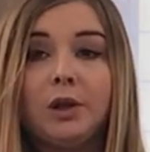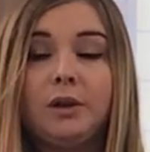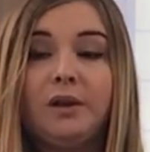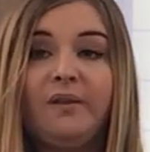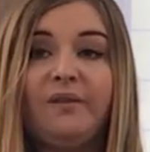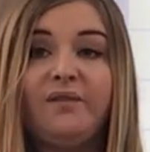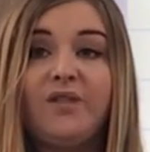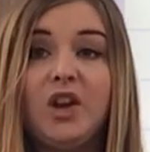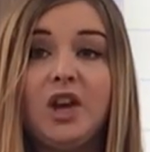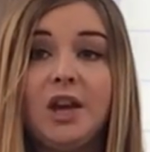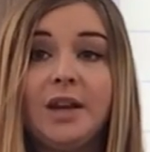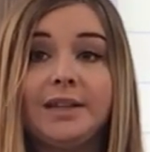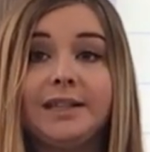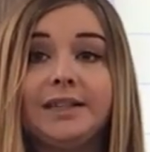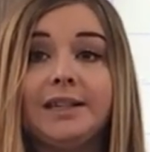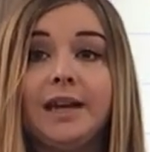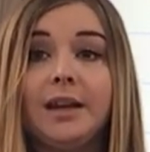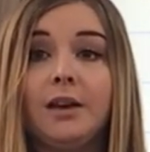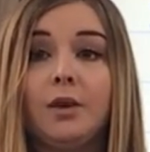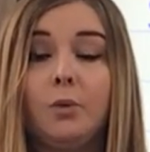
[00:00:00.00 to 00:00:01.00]
So the
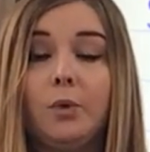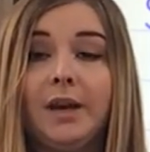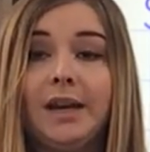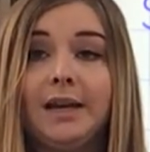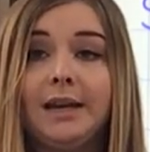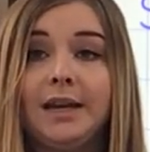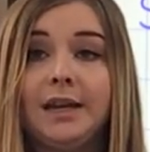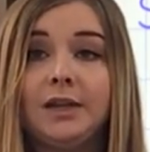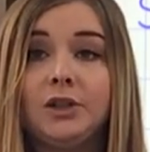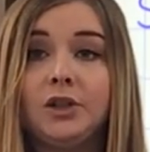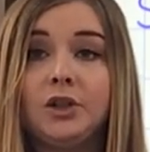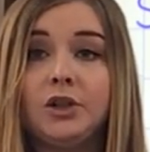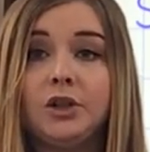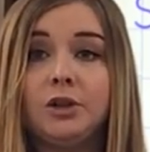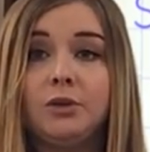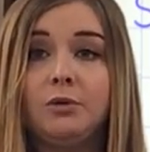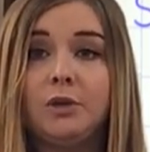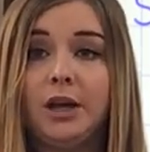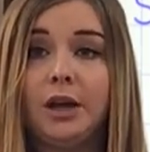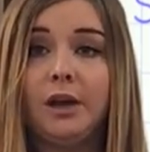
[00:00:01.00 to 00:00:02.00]
first thing we need to
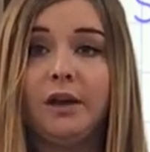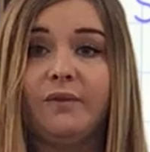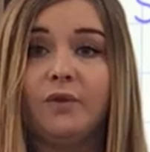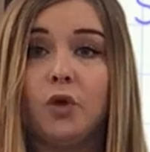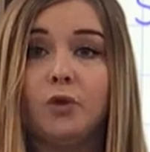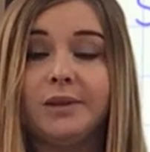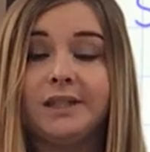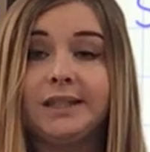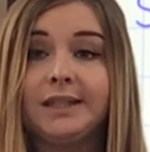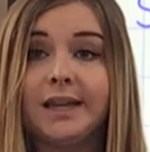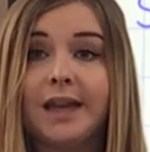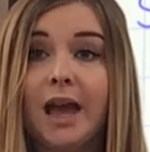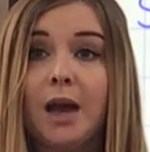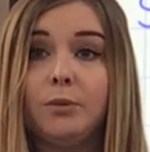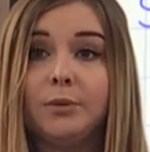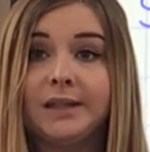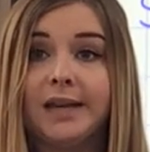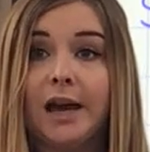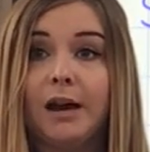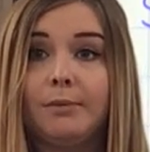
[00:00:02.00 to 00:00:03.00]
do, year four, is to
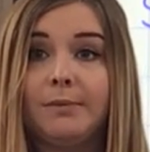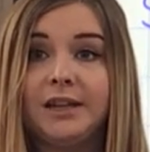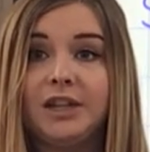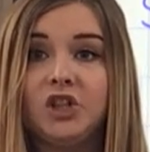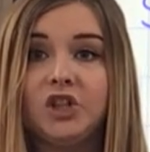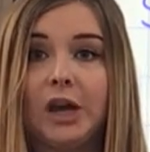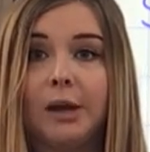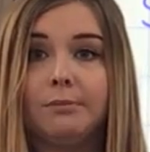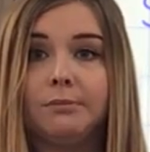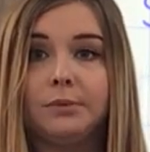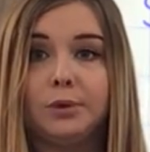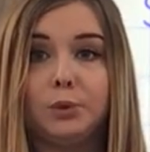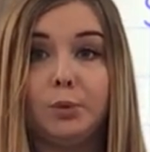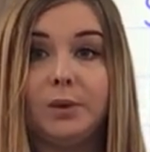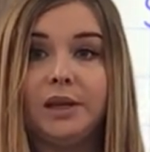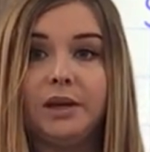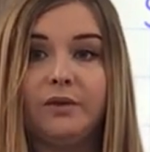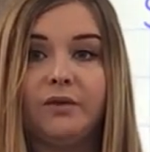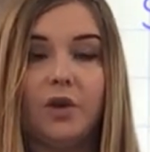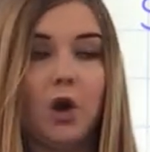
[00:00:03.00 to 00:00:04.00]
count how many gems
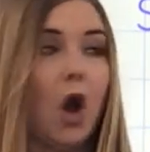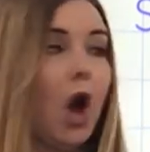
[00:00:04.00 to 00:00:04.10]
we've